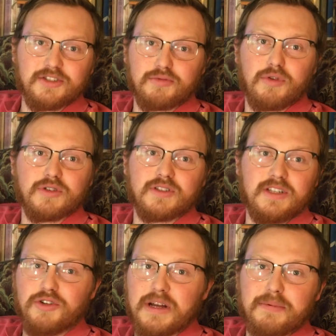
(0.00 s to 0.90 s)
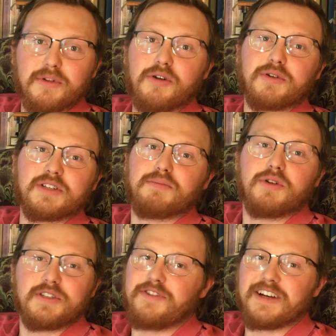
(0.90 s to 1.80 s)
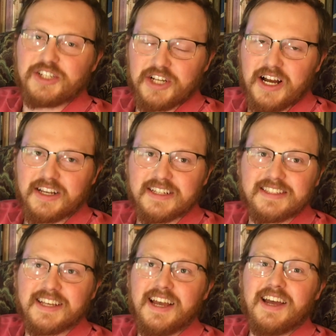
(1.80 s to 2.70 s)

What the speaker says: or Neolamprologus multifasciatus.